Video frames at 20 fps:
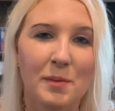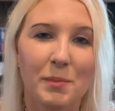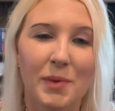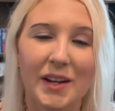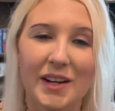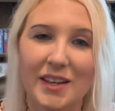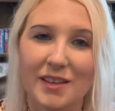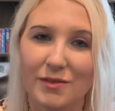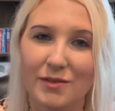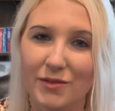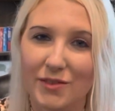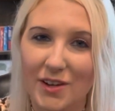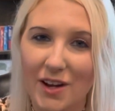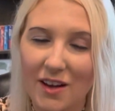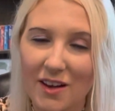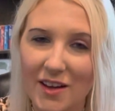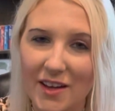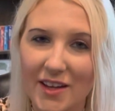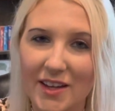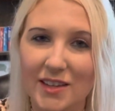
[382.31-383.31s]
But if
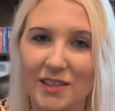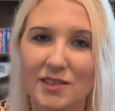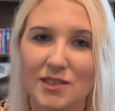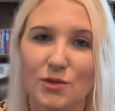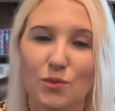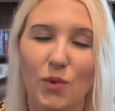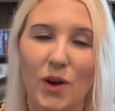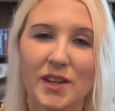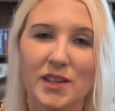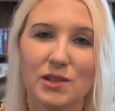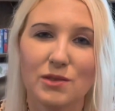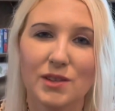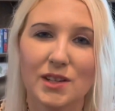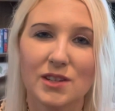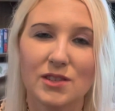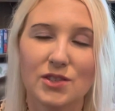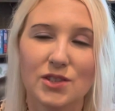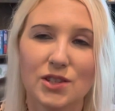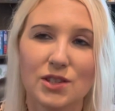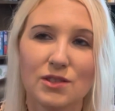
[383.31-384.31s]
not, what you
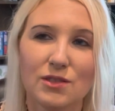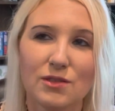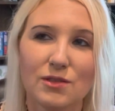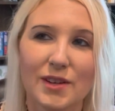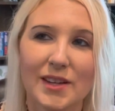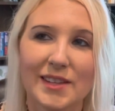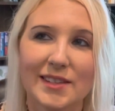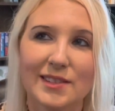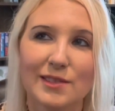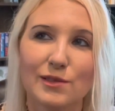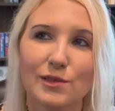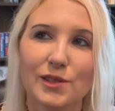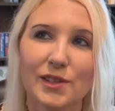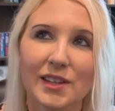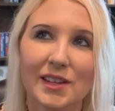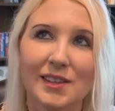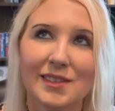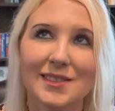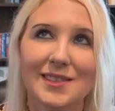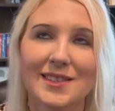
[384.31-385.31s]
can do is
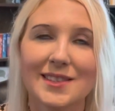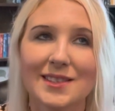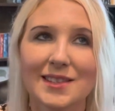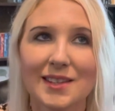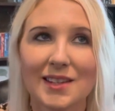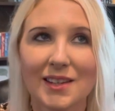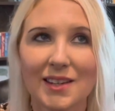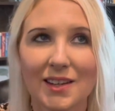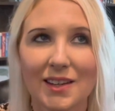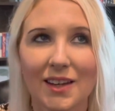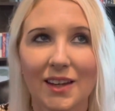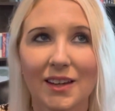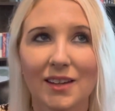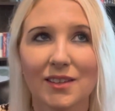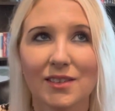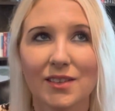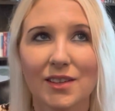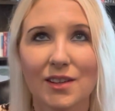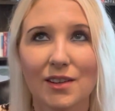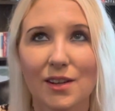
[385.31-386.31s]
look and see,
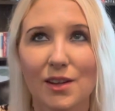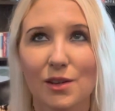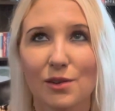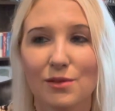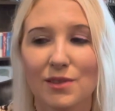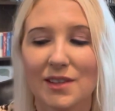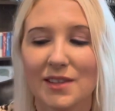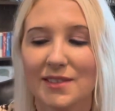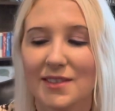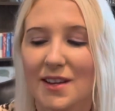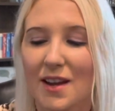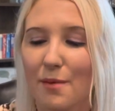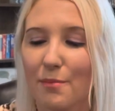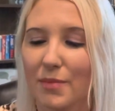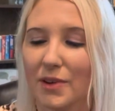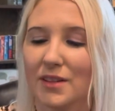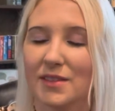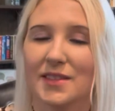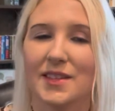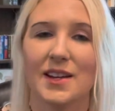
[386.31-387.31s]
these
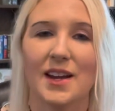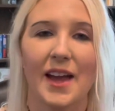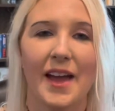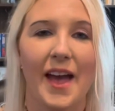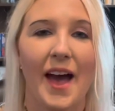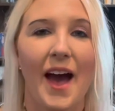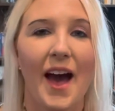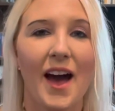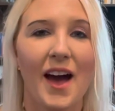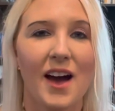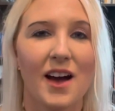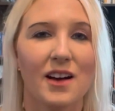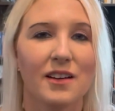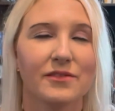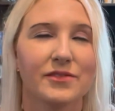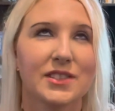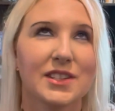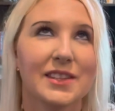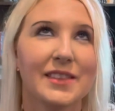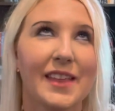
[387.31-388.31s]
numbers that I
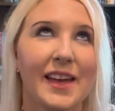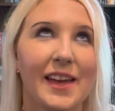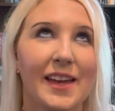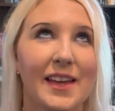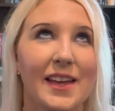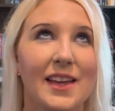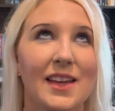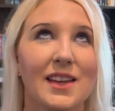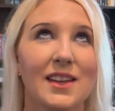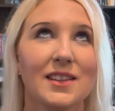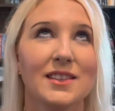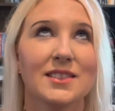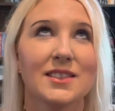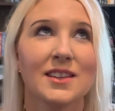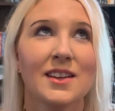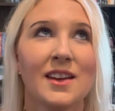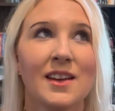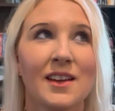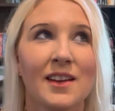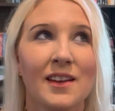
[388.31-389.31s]
have, did they hit
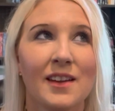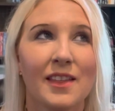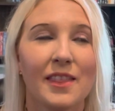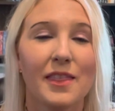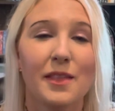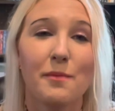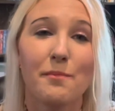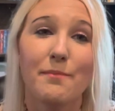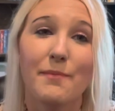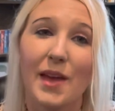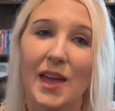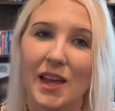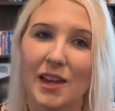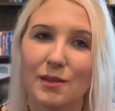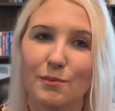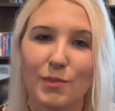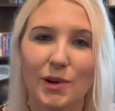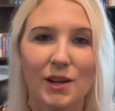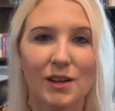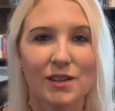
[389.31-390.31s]
the
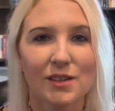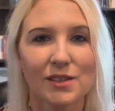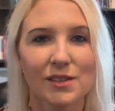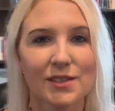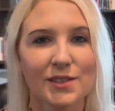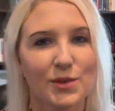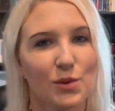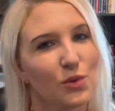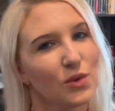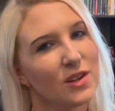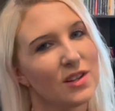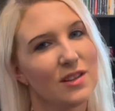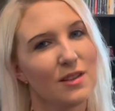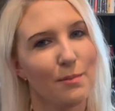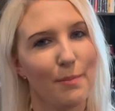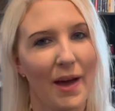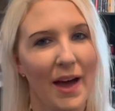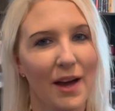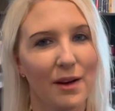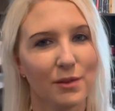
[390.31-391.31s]
main balls or
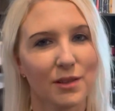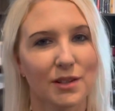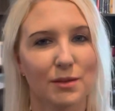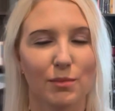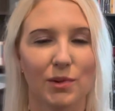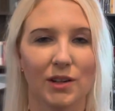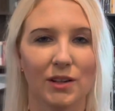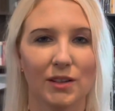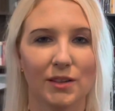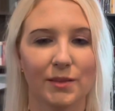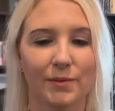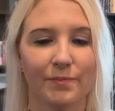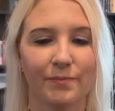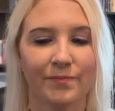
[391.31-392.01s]
the Powerball